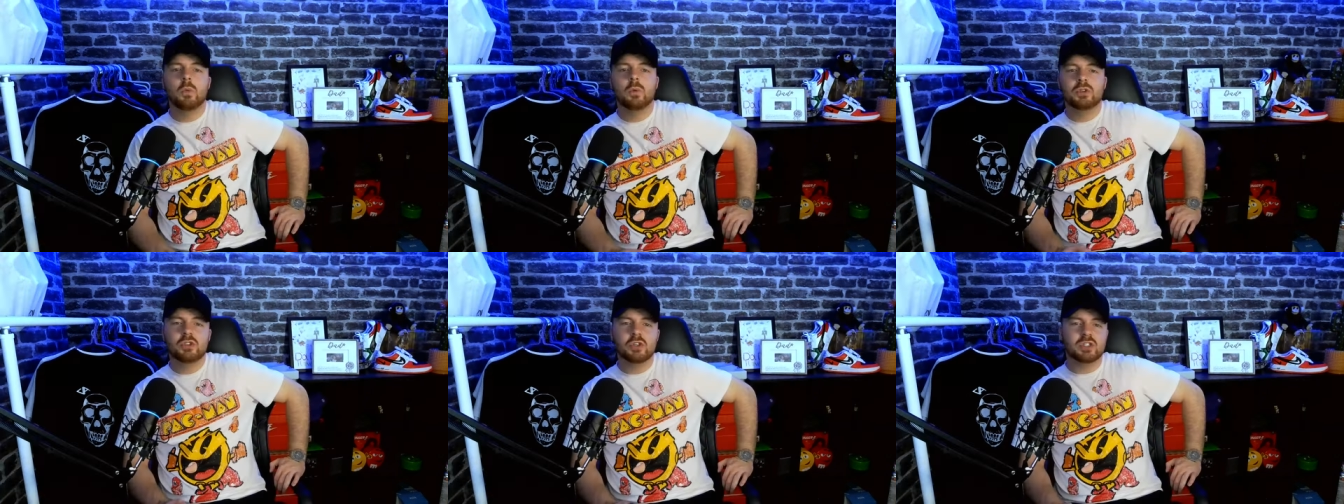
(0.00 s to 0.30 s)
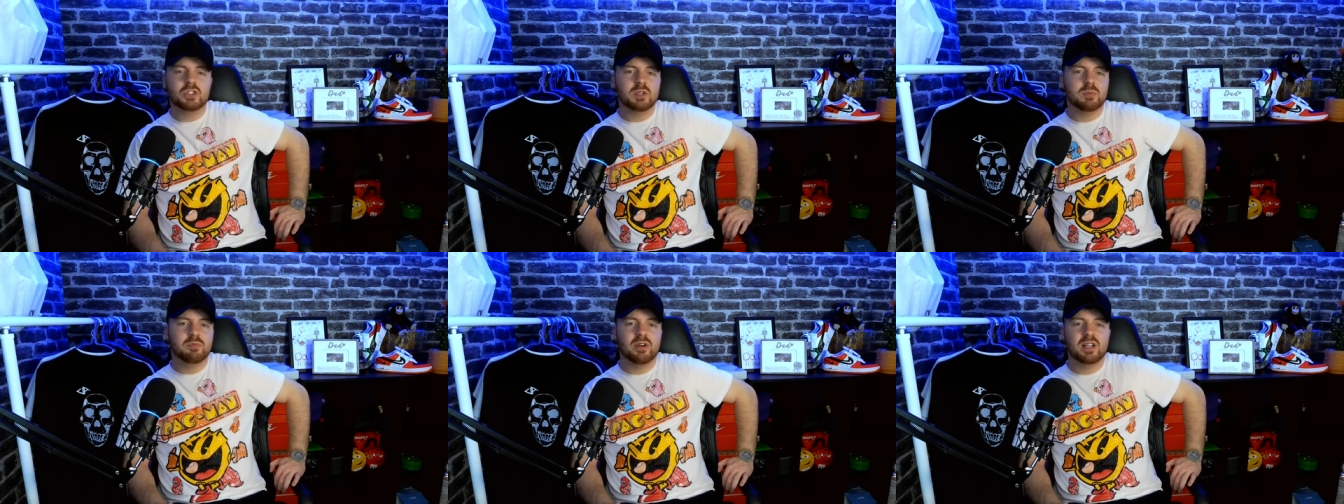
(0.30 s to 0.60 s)
With
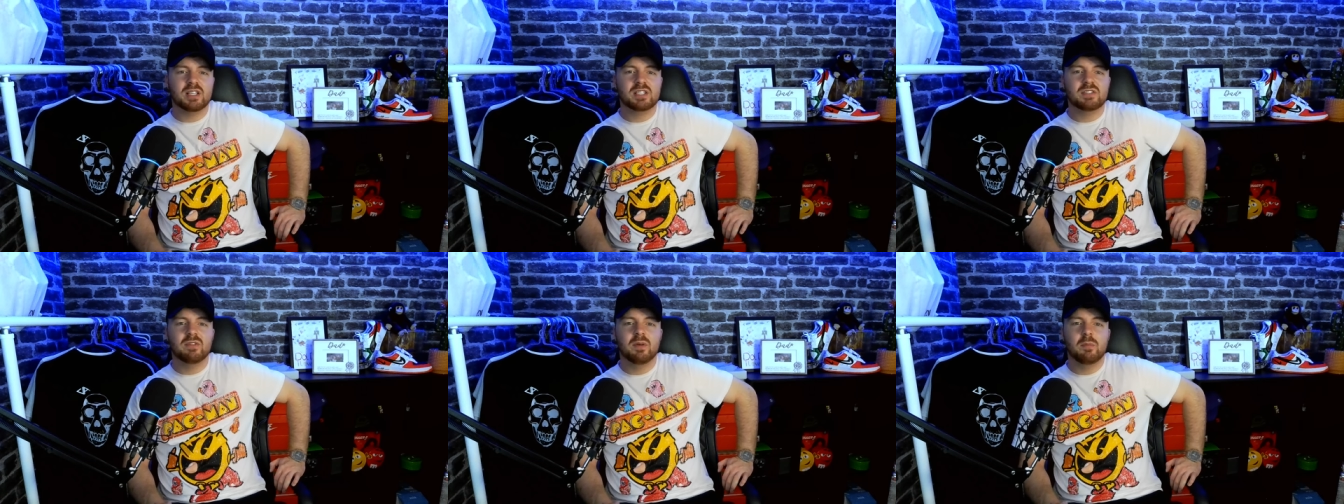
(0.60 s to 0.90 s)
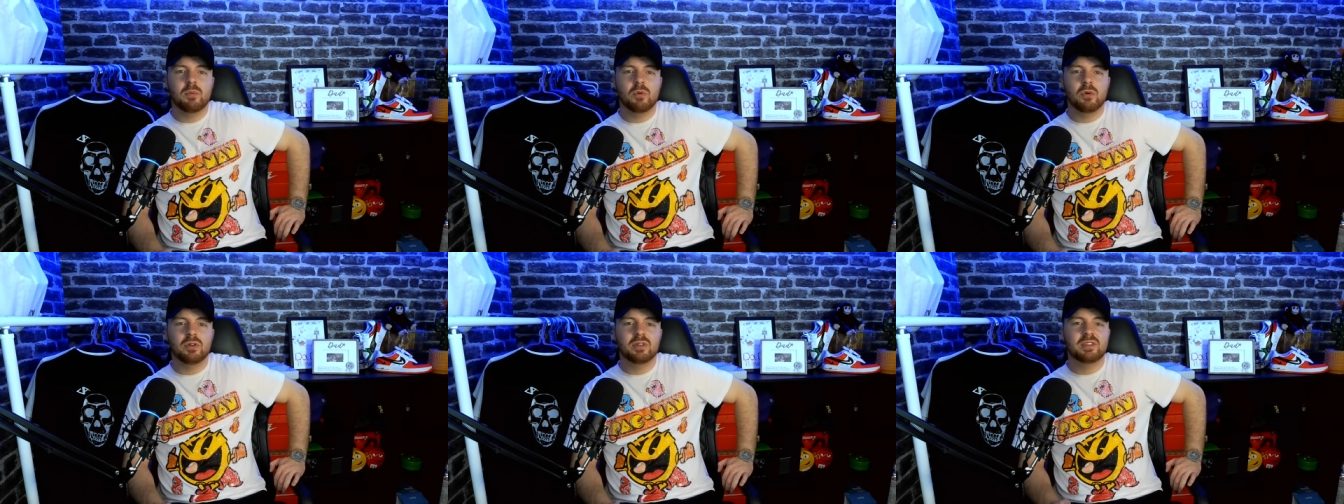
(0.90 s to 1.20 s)
just a press of a
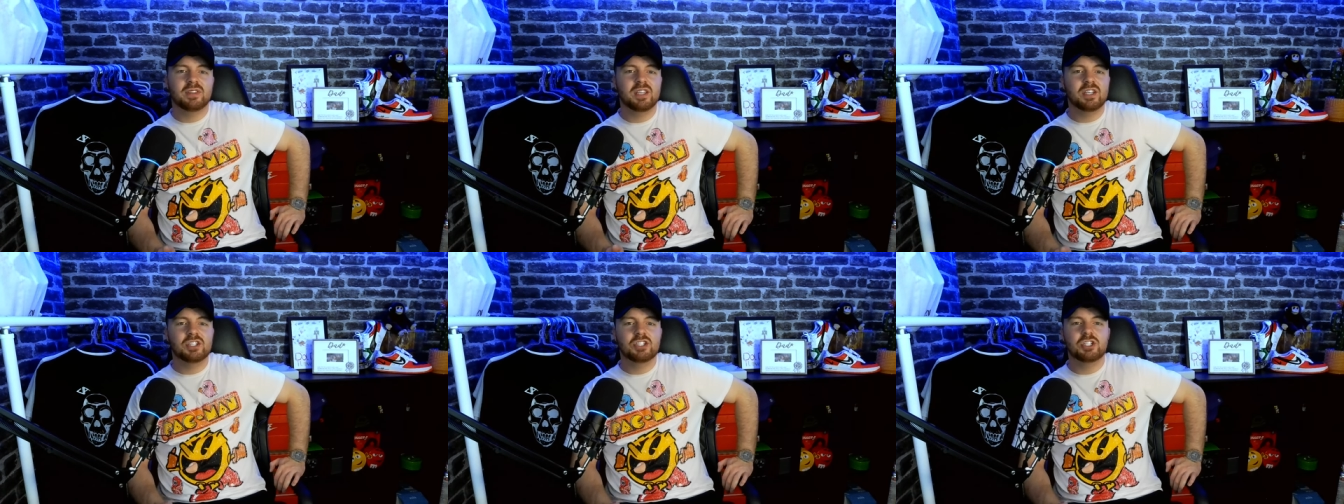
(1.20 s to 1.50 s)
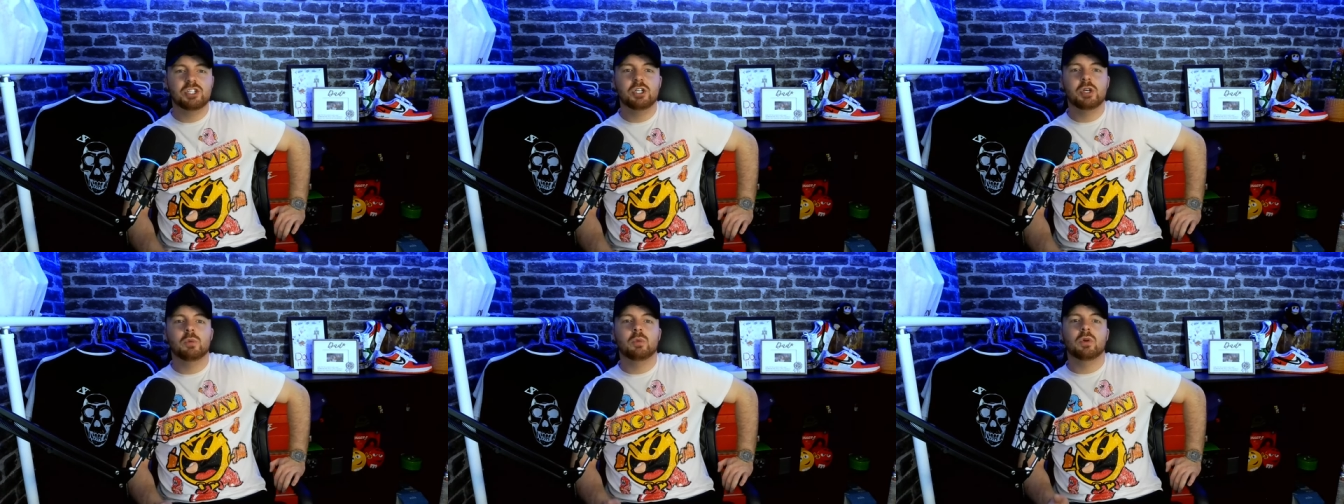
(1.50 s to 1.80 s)
button, this
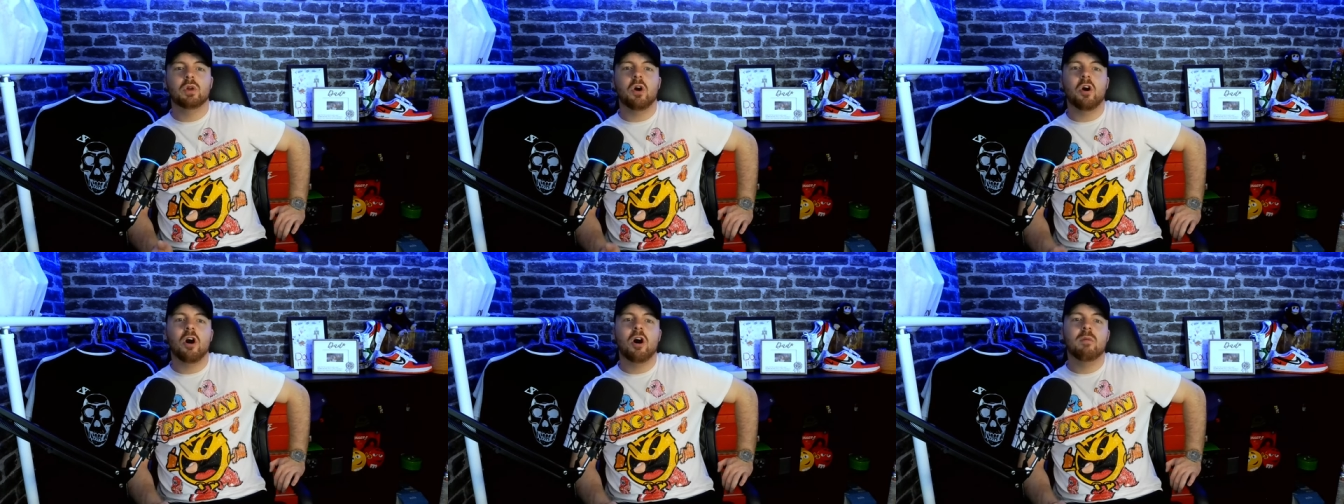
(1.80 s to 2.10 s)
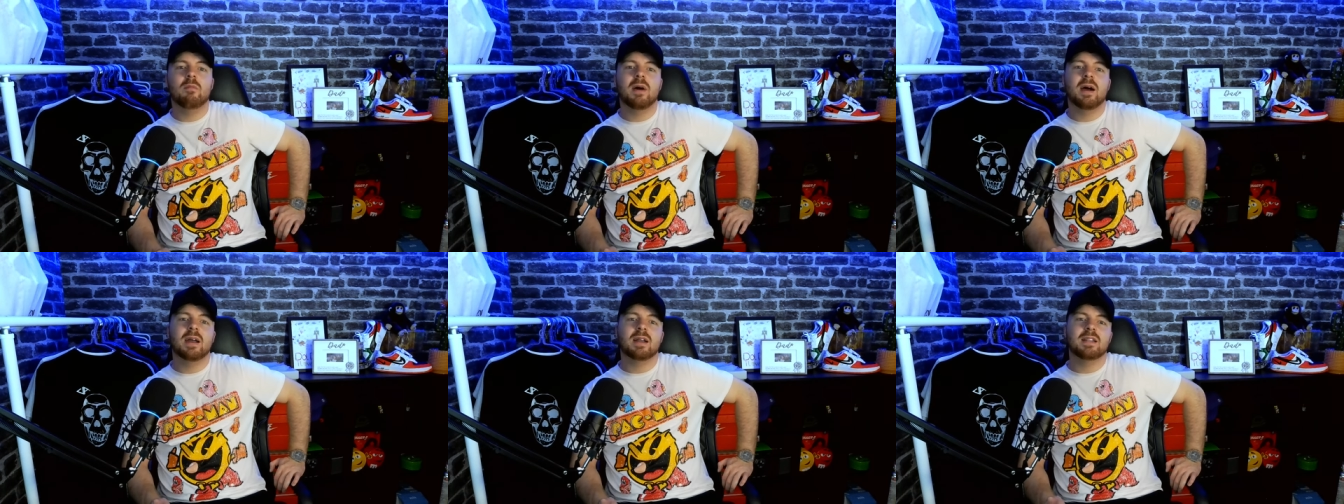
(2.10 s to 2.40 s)
shoe would
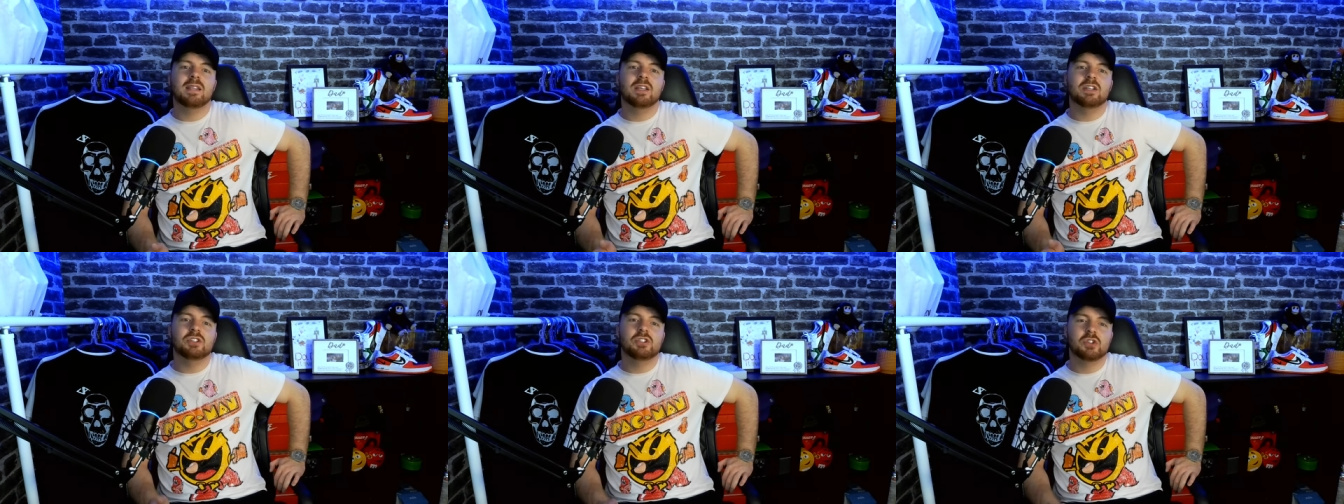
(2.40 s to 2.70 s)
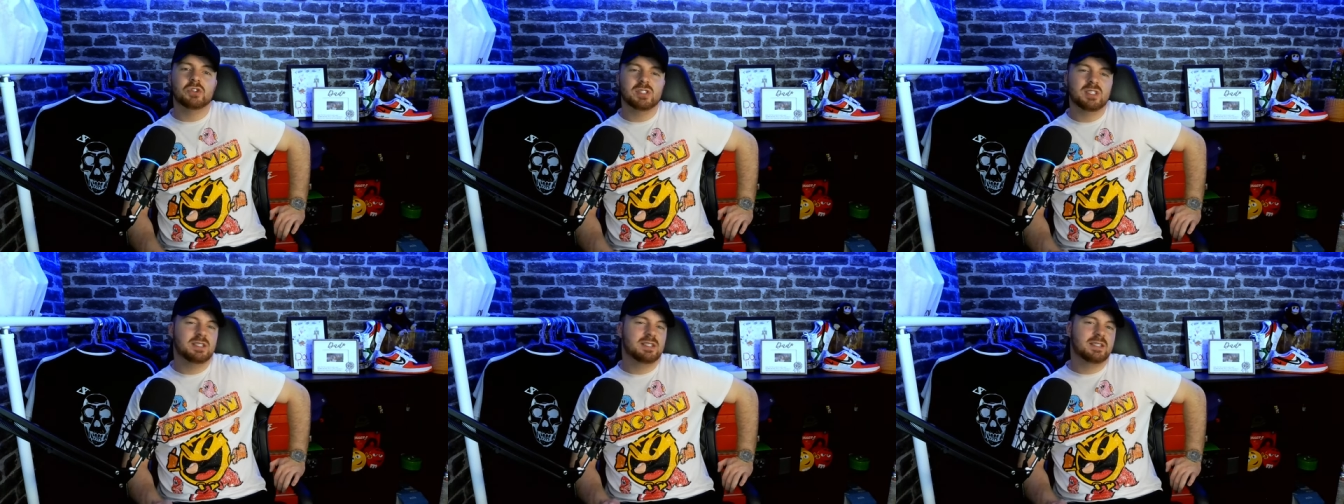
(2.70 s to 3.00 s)
automatically
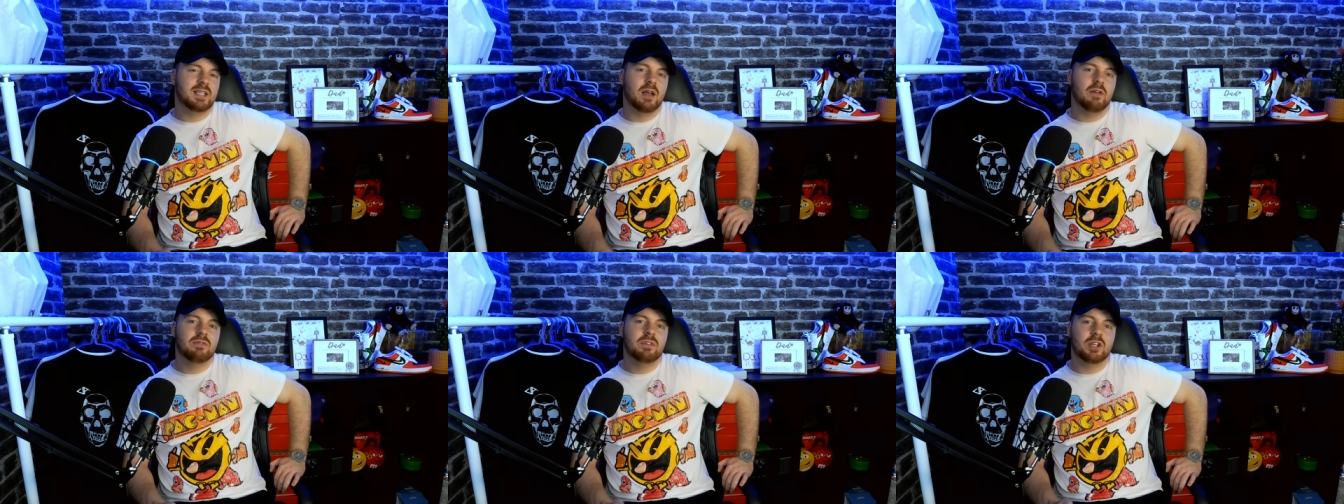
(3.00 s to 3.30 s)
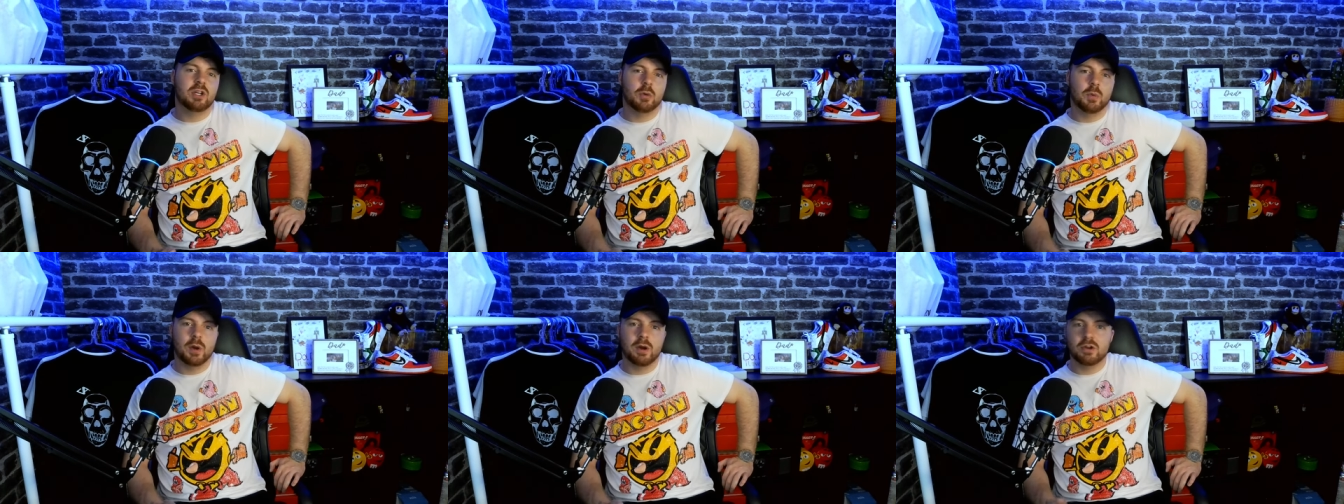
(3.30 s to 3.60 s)
adjust itself to
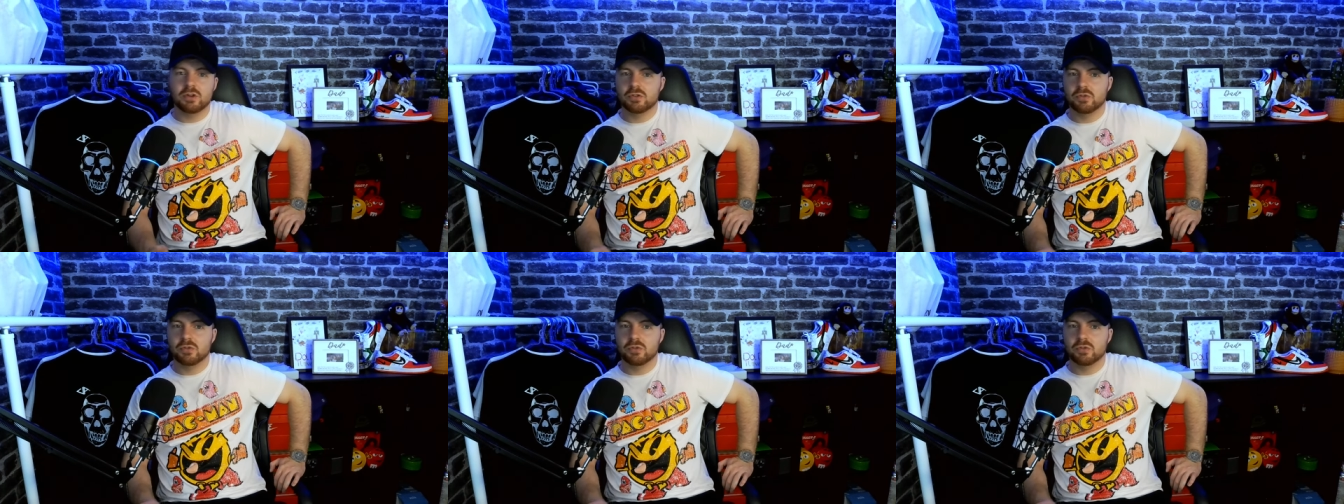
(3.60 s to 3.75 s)
the wearer's